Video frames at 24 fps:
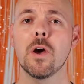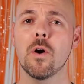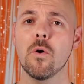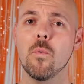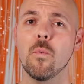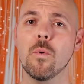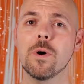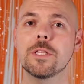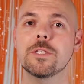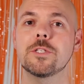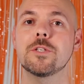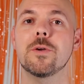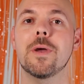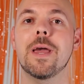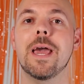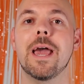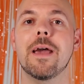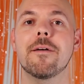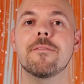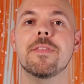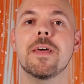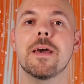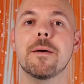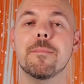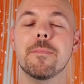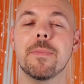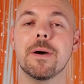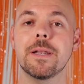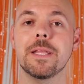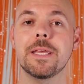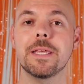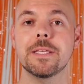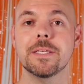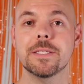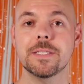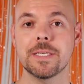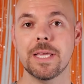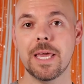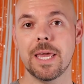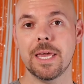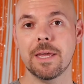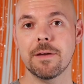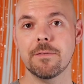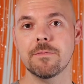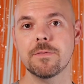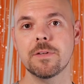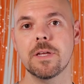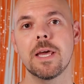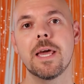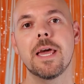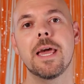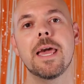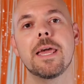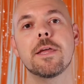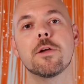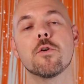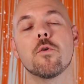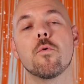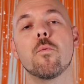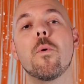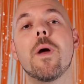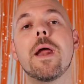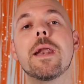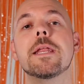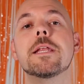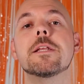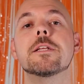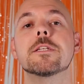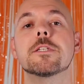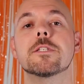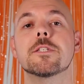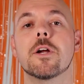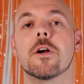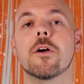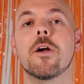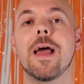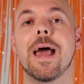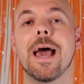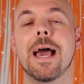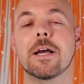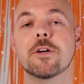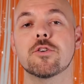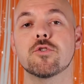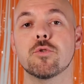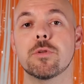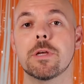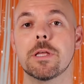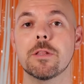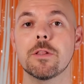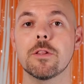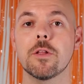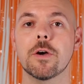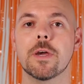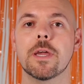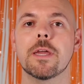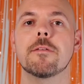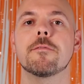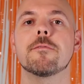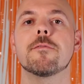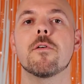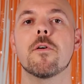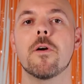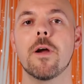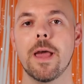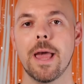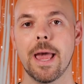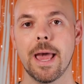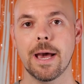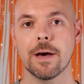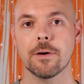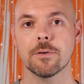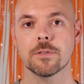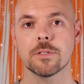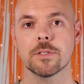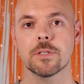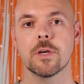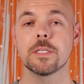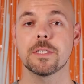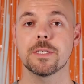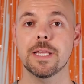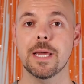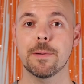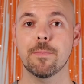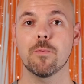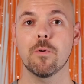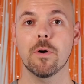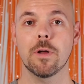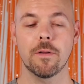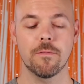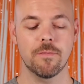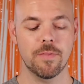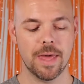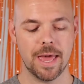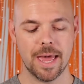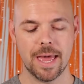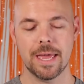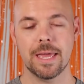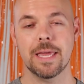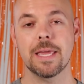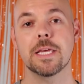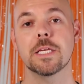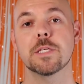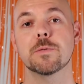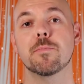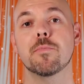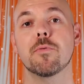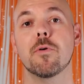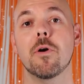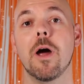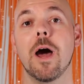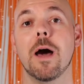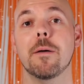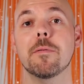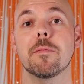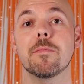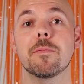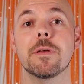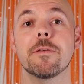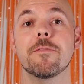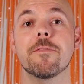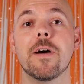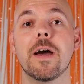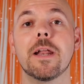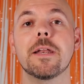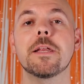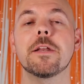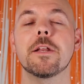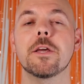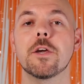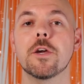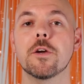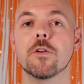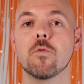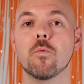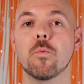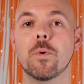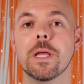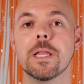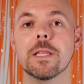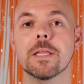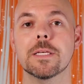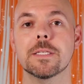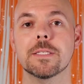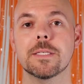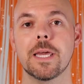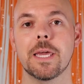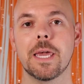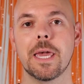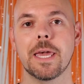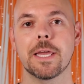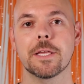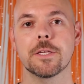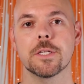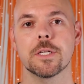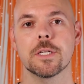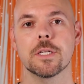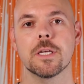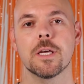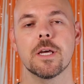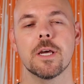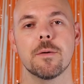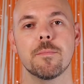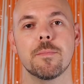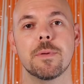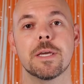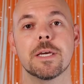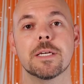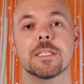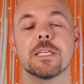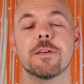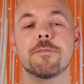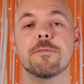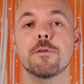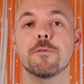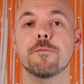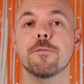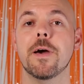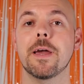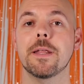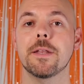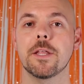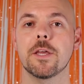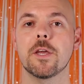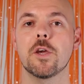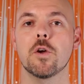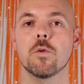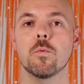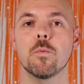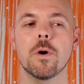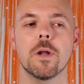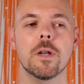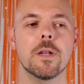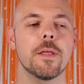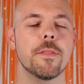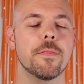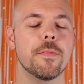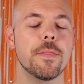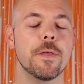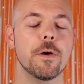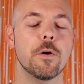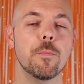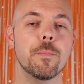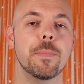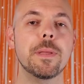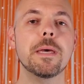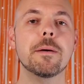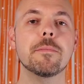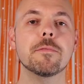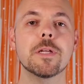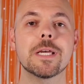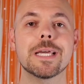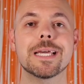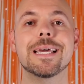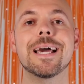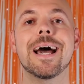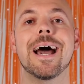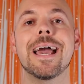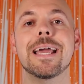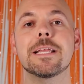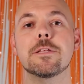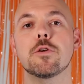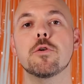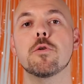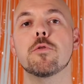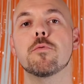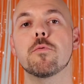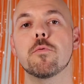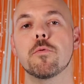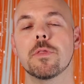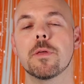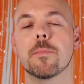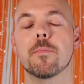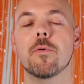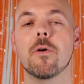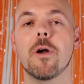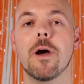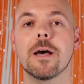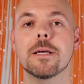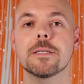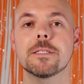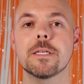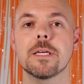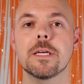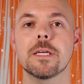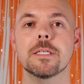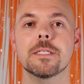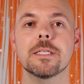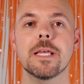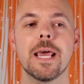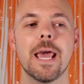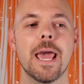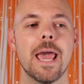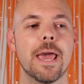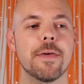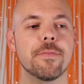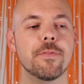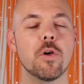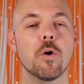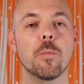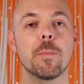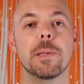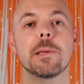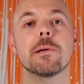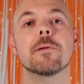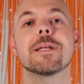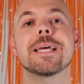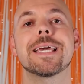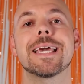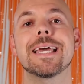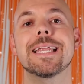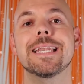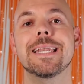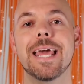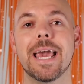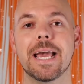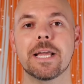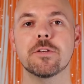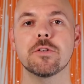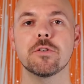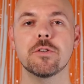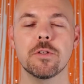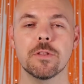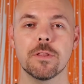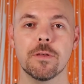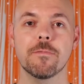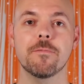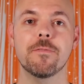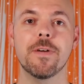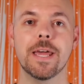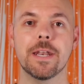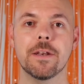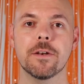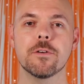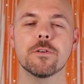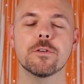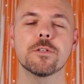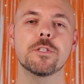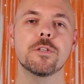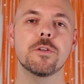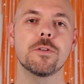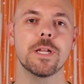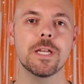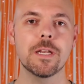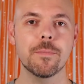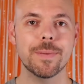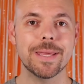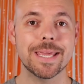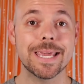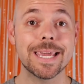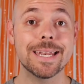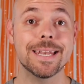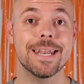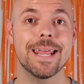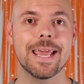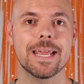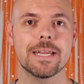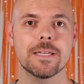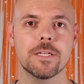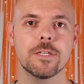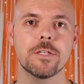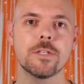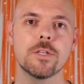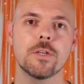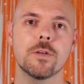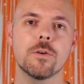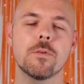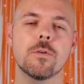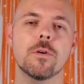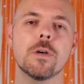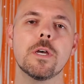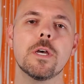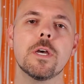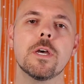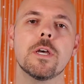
Once you have that money saved, you're ready to start actually looking for a house. Step 1 of that is probably finding a good real estate agent, because if you find a good one, they'll be able to guide you through the process, and they'll be able to connect you to the vendors you need to be connected to